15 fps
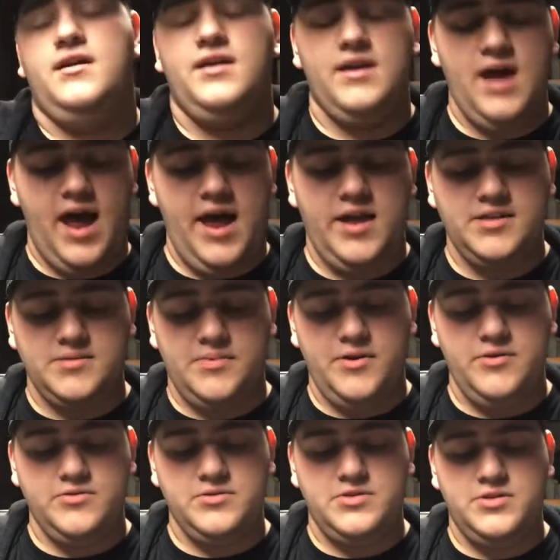as
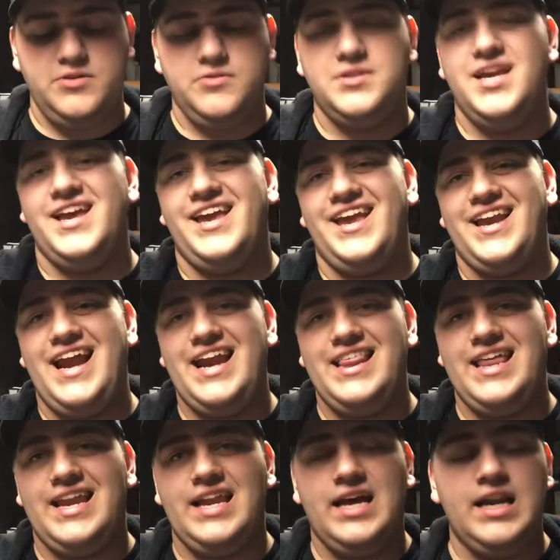opposed to taking it out of
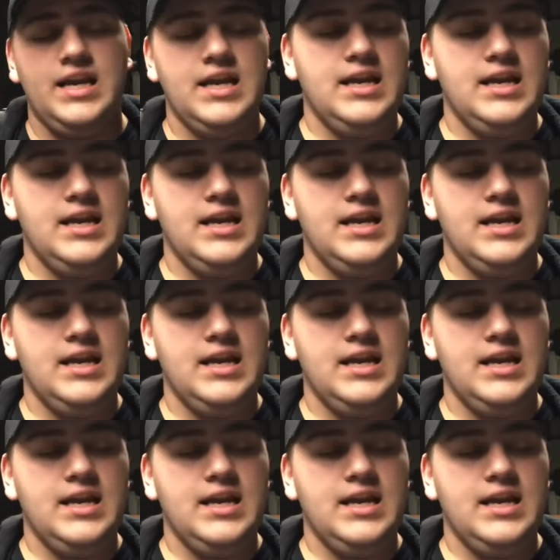that nut.